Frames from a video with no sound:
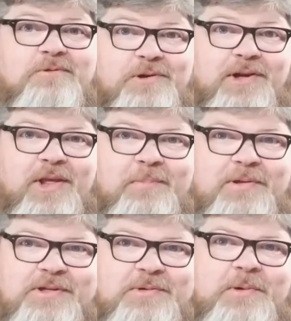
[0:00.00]
really
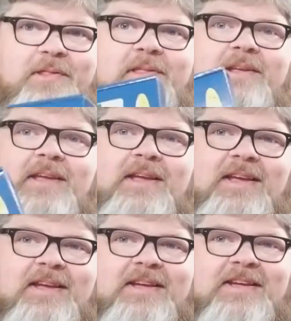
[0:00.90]
pleased with
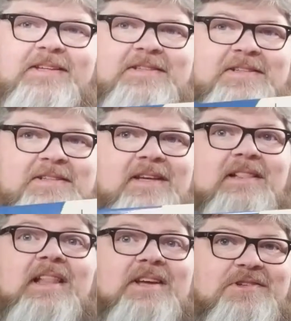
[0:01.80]
is this
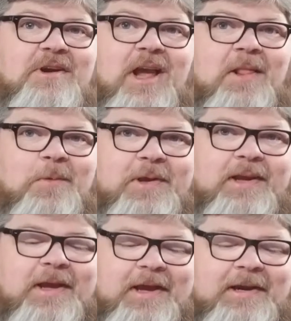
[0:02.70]
laser hollowing
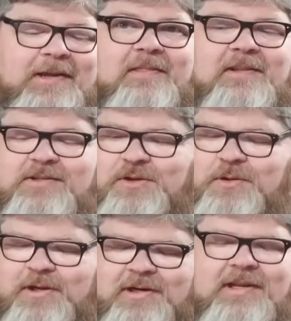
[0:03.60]
guide. This you
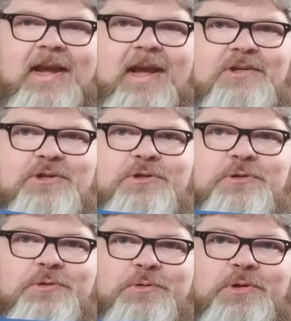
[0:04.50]
can attach
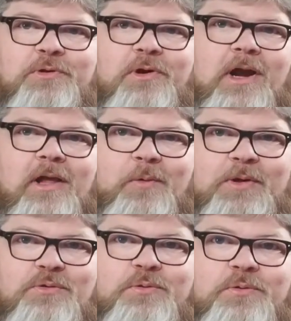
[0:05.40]
to your
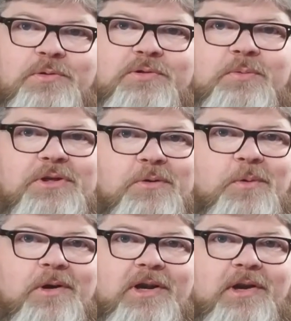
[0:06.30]
hollowing tools when you're
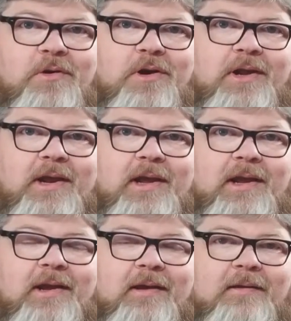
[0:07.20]
working on
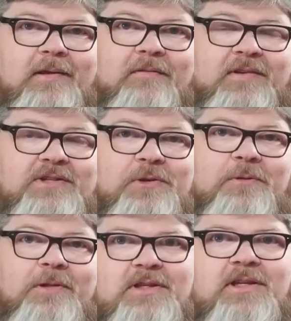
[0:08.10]
a
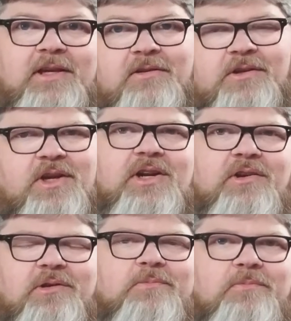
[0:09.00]
vessel. You can
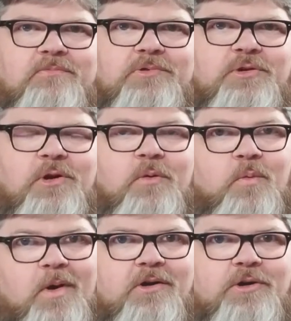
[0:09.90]
either show it
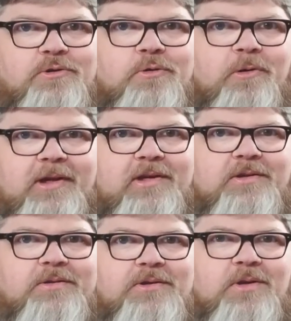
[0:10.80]
where your tool
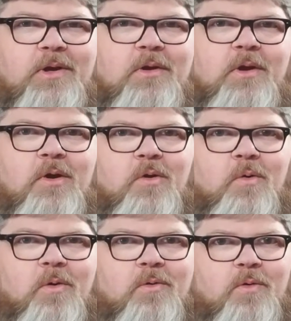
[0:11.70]
is
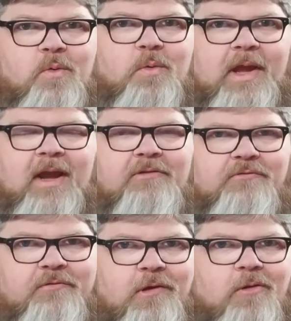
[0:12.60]
or have it
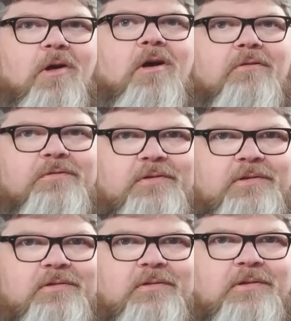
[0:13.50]
fall off
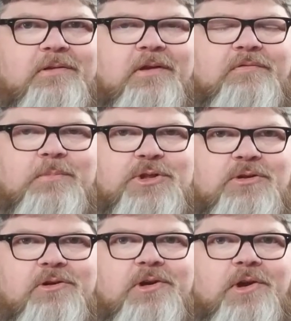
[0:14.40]
of the
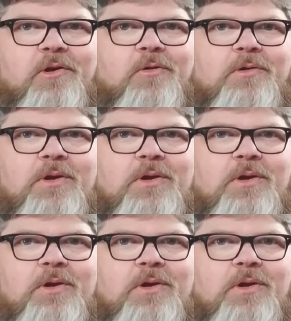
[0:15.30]
material